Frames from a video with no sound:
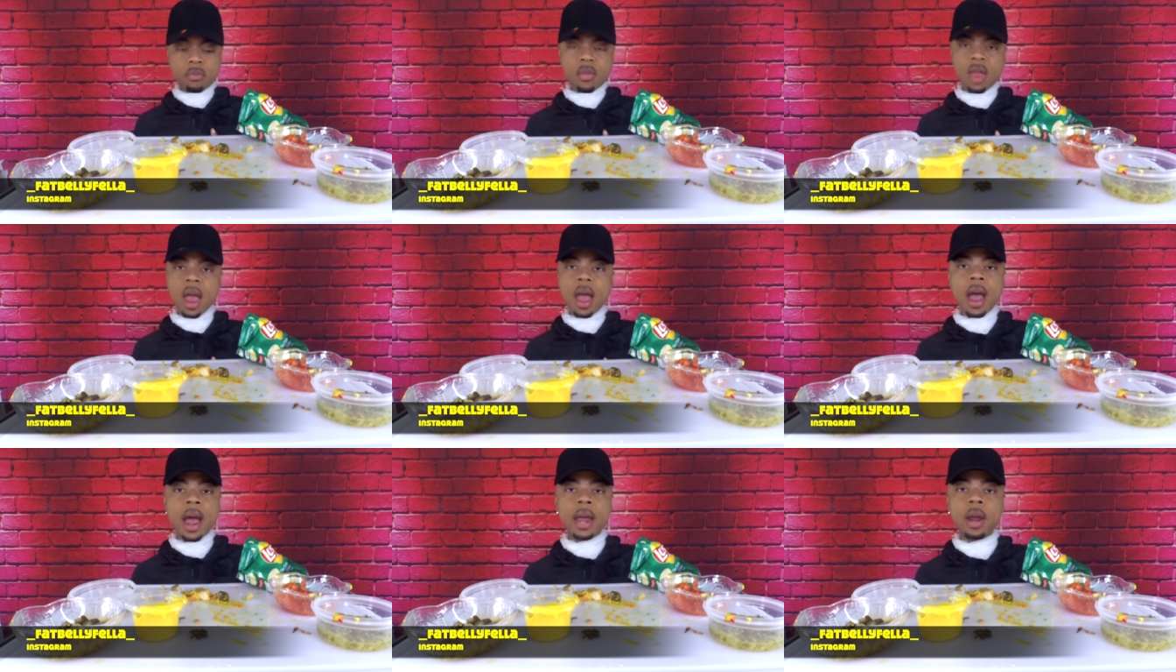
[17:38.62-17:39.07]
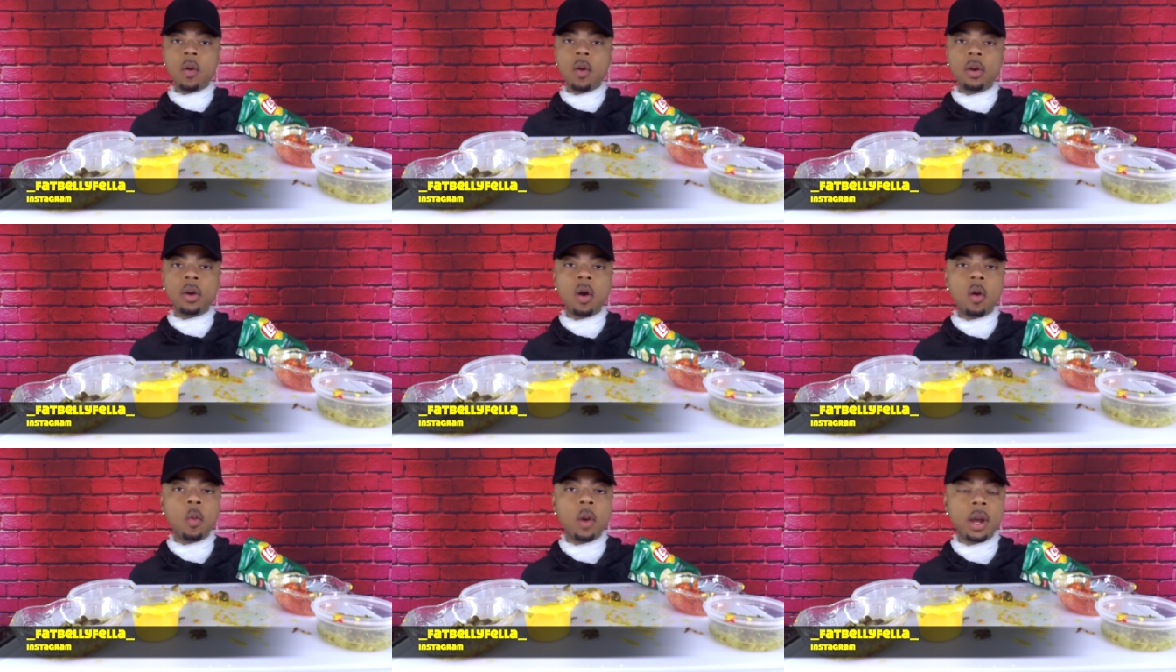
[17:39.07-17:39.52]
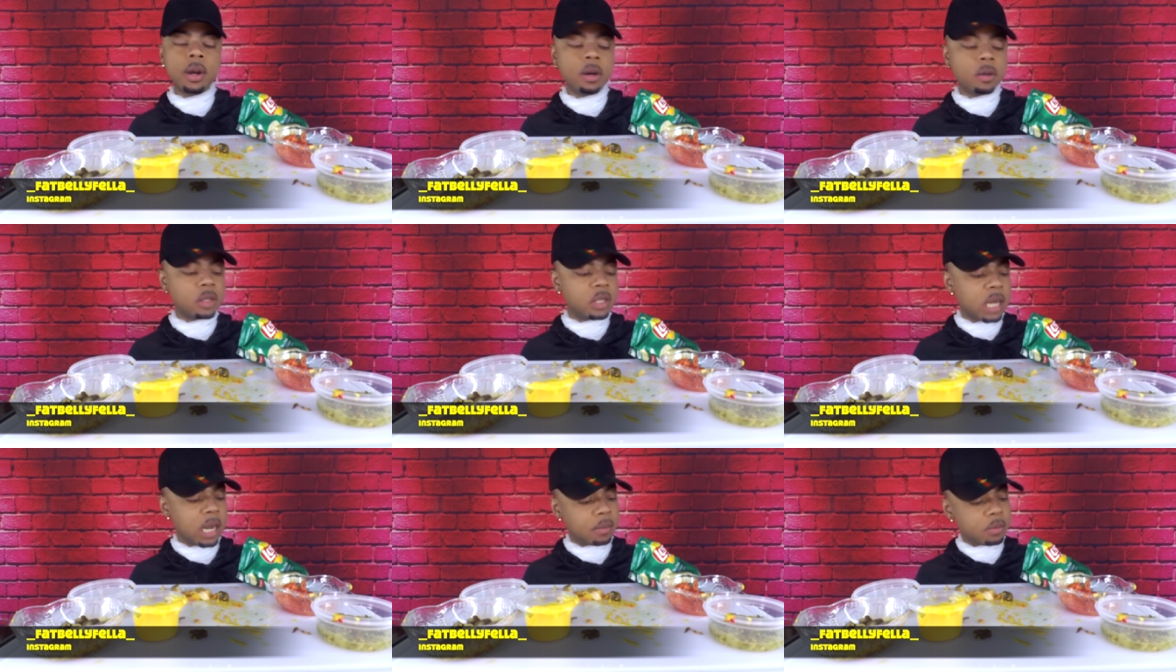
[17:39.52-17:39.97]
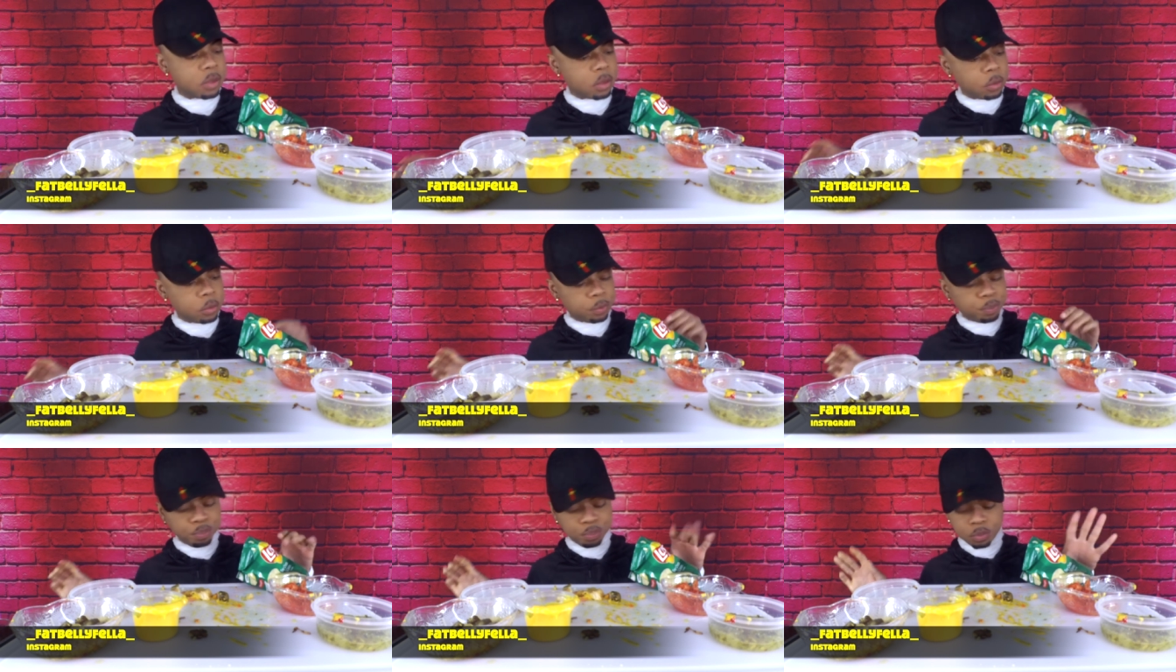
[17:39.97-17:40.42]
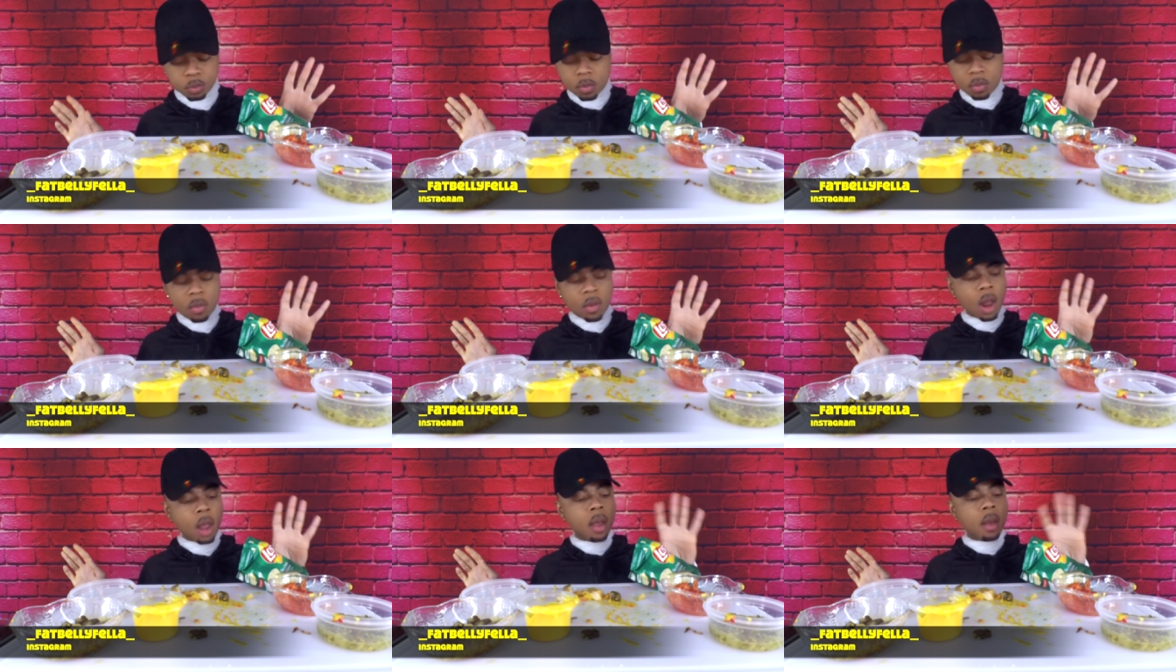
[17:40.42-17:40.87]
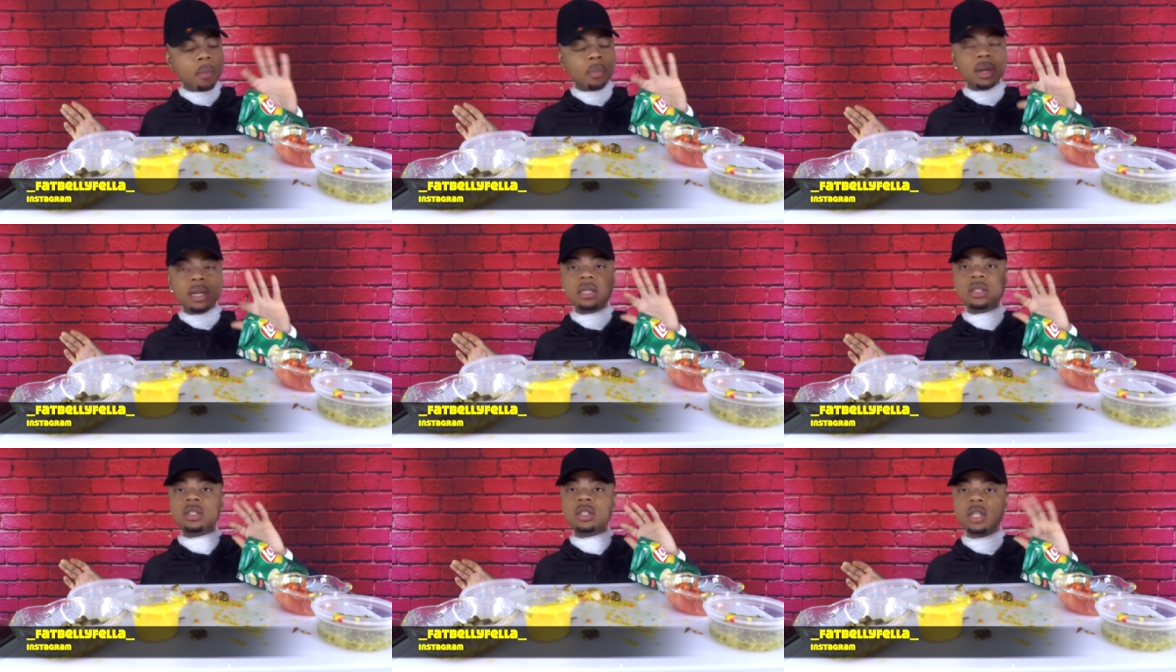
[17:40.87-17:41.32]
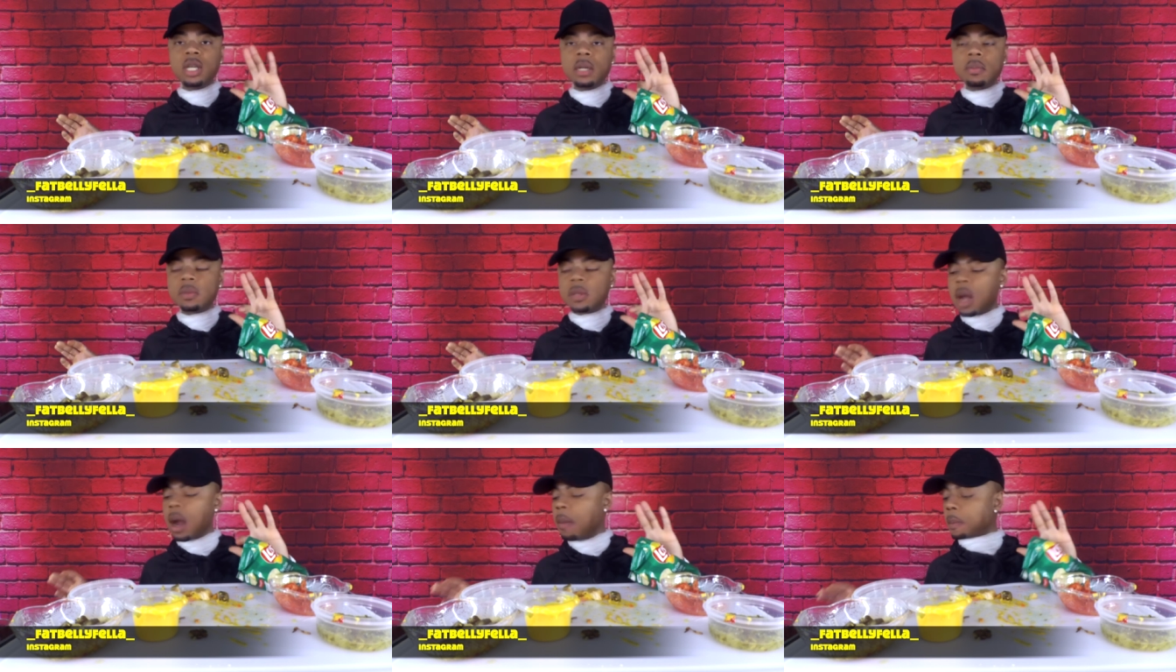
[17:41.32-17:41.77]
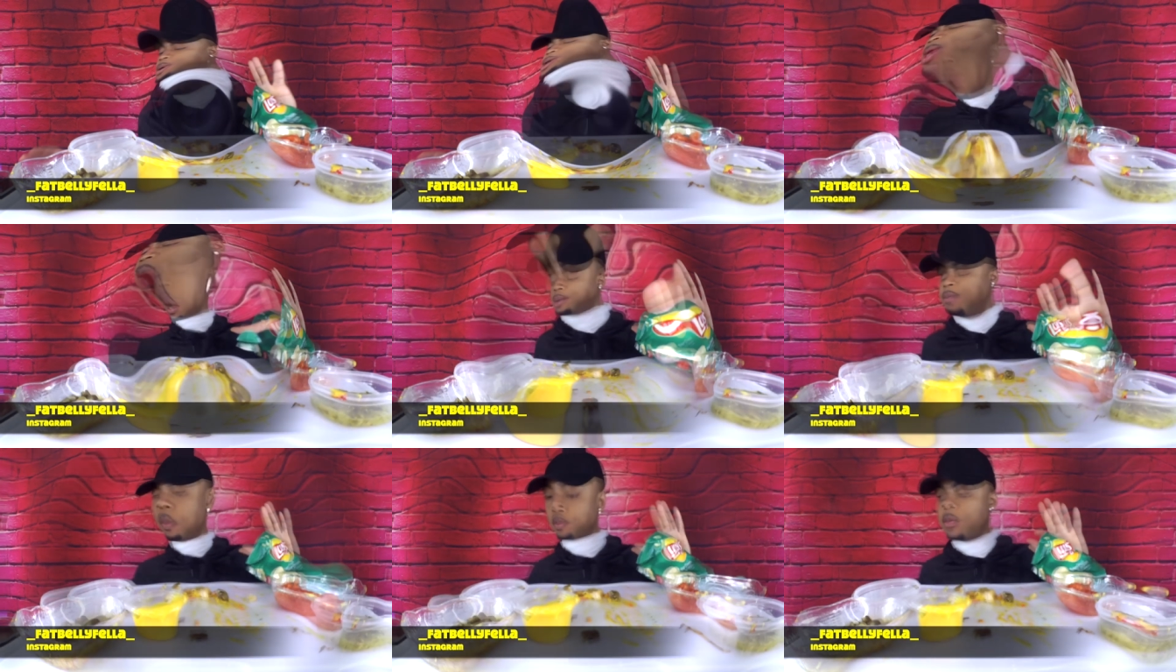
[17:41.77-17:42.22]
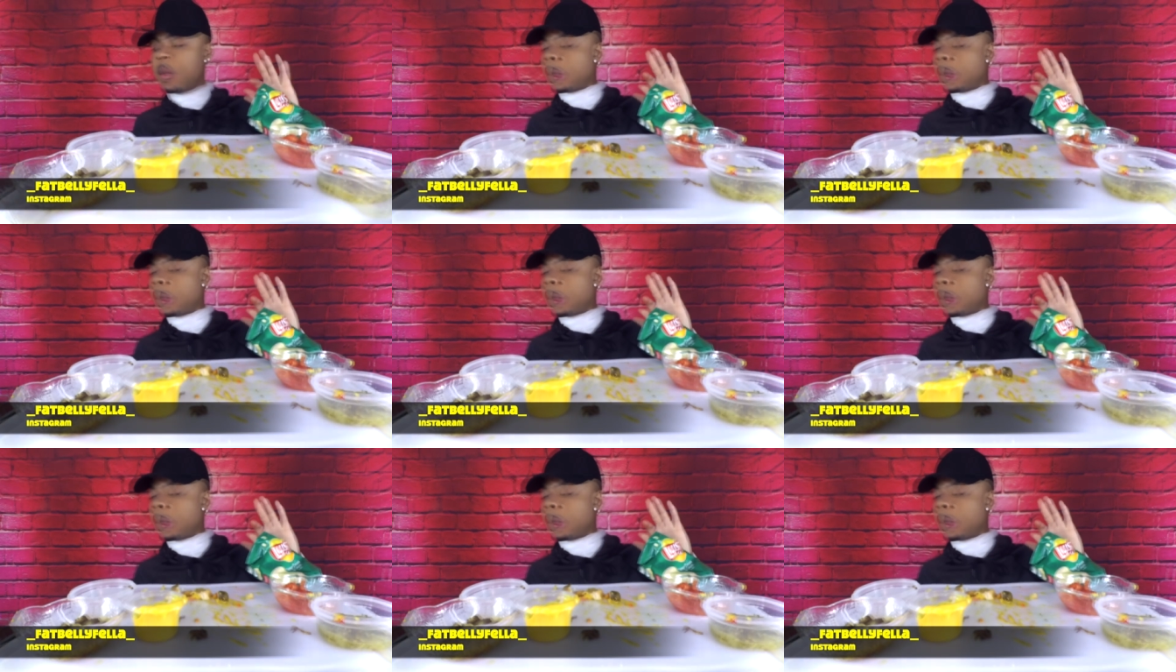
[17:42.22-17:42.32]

I ain't going nowhere no time soon. These chips are bomb.